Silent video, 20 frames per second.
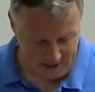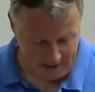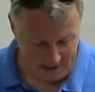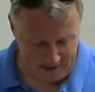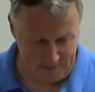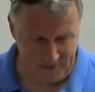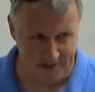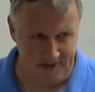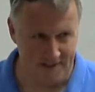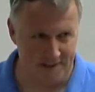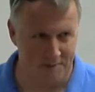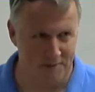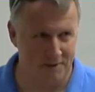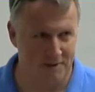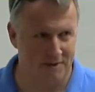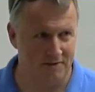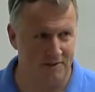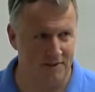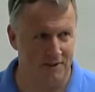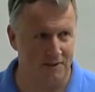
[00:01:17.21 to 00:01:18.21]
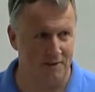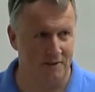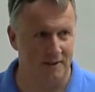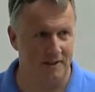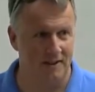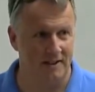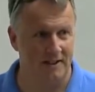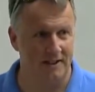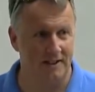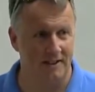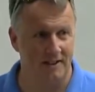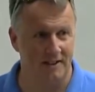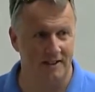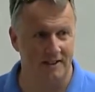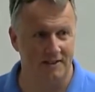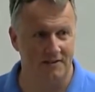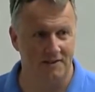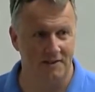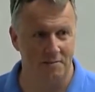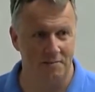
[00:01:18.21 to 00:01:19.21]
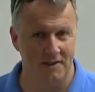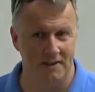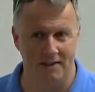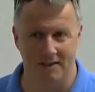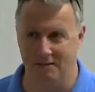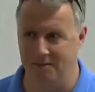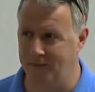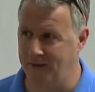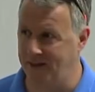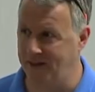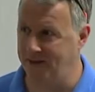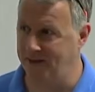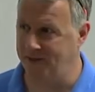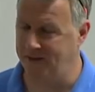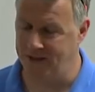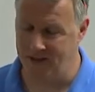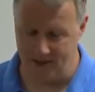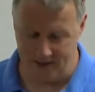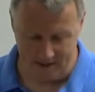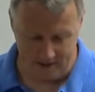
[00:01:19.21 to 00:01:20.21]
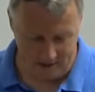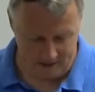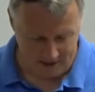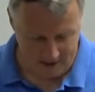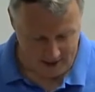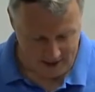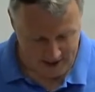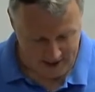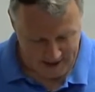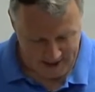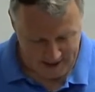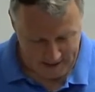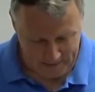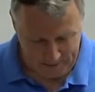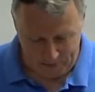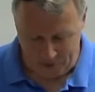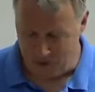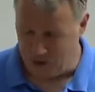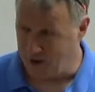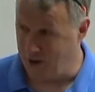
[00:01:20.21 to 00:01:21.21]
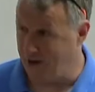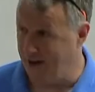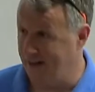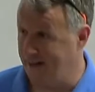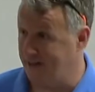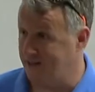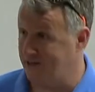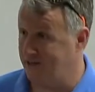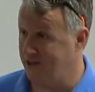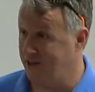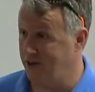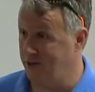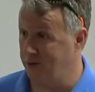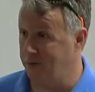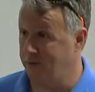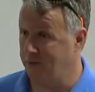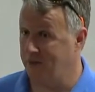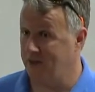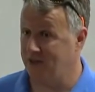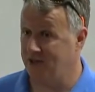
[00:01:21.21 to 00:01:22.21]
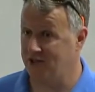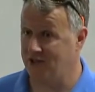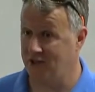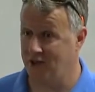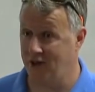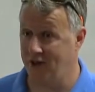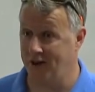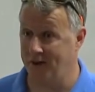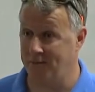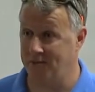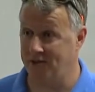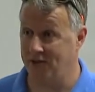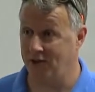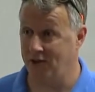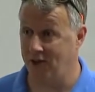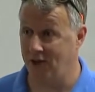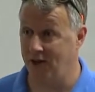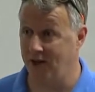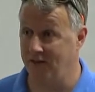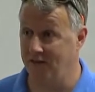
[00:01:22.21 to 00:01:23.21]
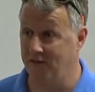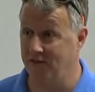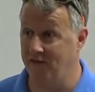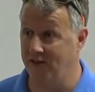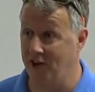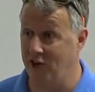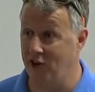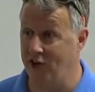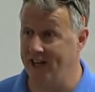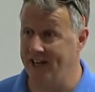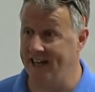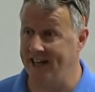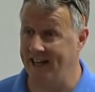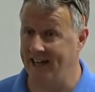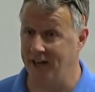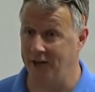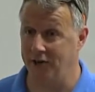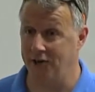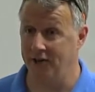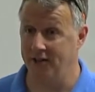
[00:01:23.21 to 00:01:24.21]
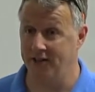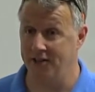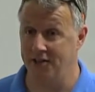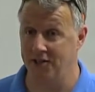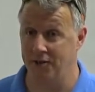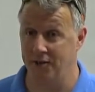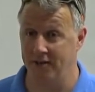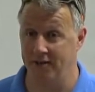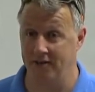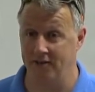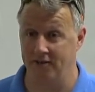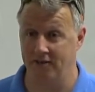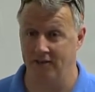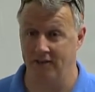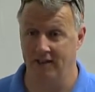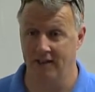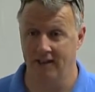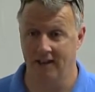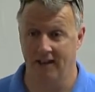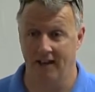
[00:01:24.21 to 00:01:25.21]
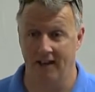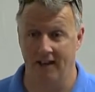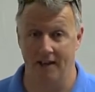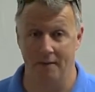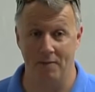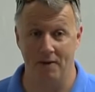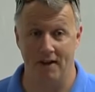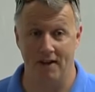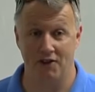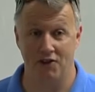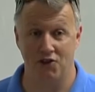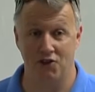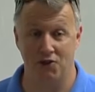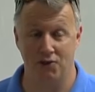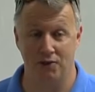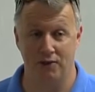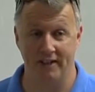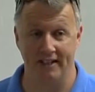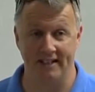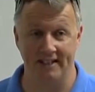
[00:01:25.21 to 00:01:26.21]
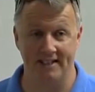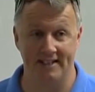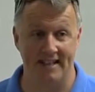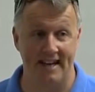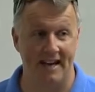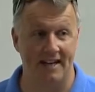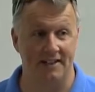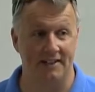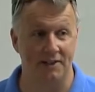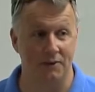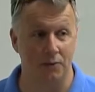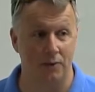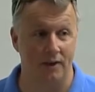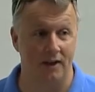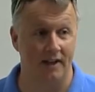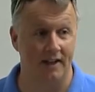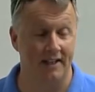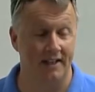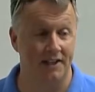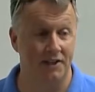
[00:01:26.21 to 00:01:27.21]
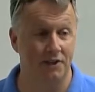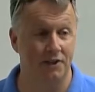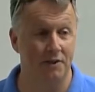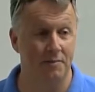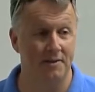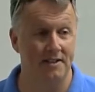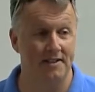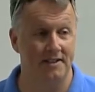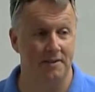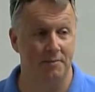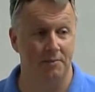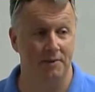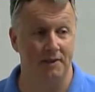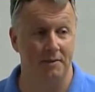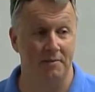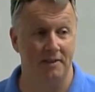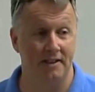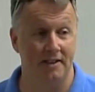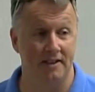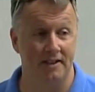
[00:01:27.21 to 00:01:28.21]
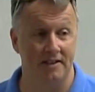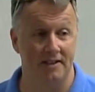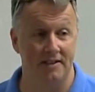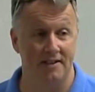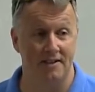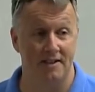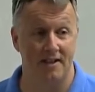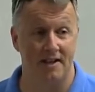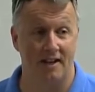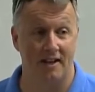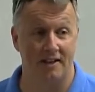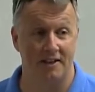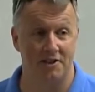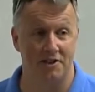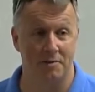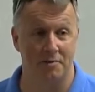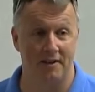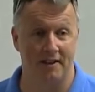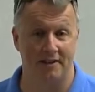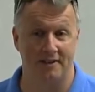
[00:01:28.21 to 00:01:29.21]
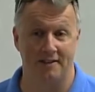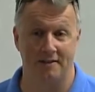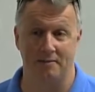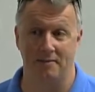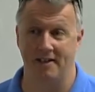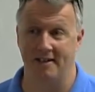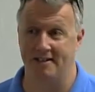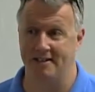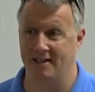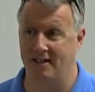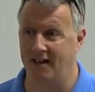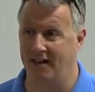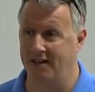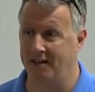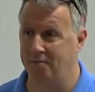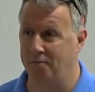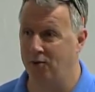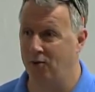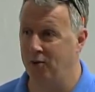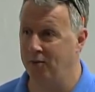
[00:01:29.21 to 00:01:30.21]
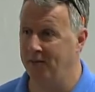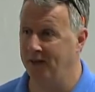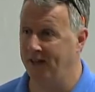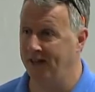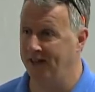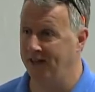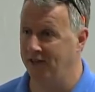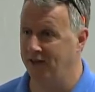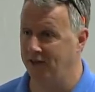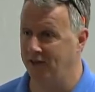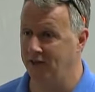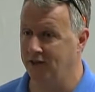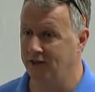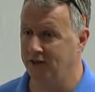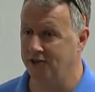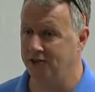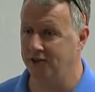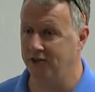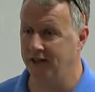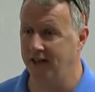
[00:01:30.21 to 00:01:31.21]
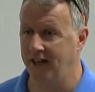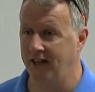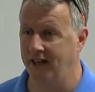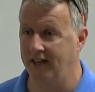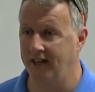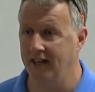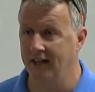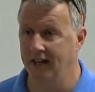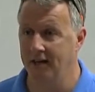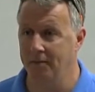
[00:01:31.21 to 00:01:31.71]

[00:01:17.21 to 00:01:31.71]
um, since most of you are young enough to be my own kids. All right, so startups are very counterintuitive. And I'm not sure exactly why. It could be simply because knowledge about them has not permeated our culture yet.